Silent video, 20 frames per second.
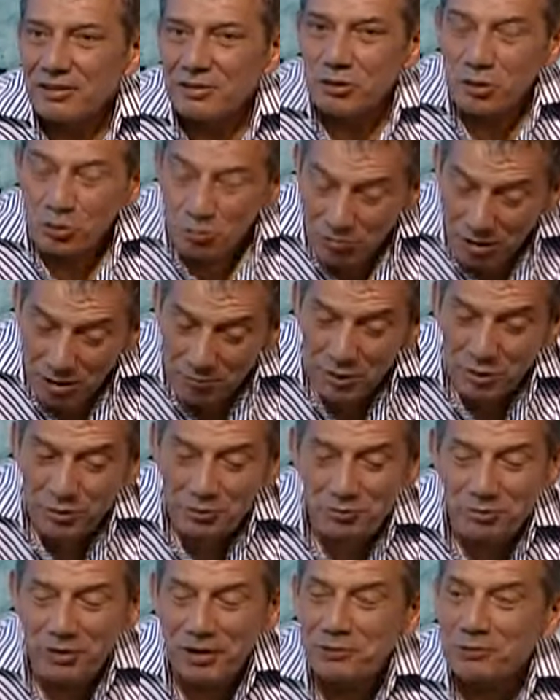You want me to
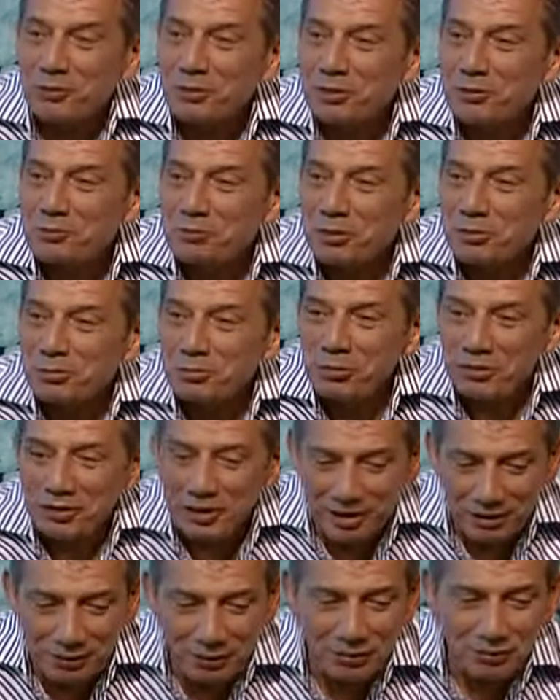pray for the people?
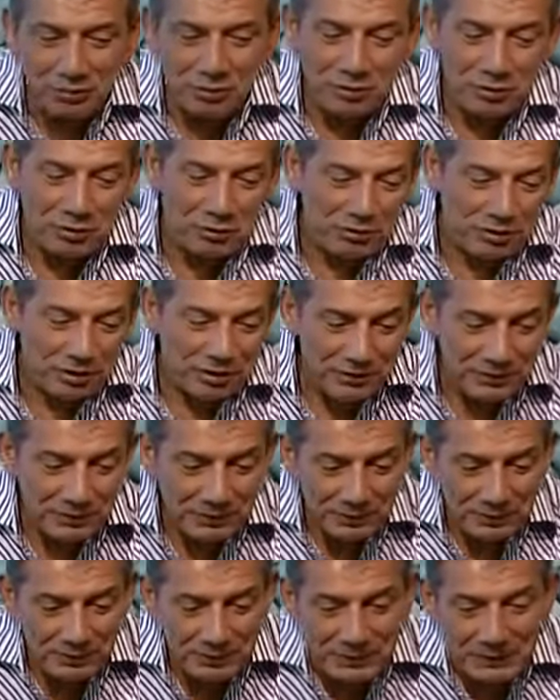Are you ah. sure.
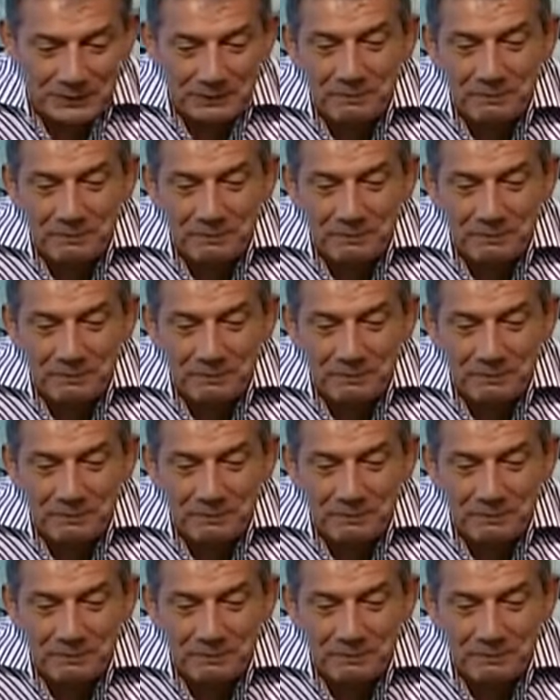Thank you.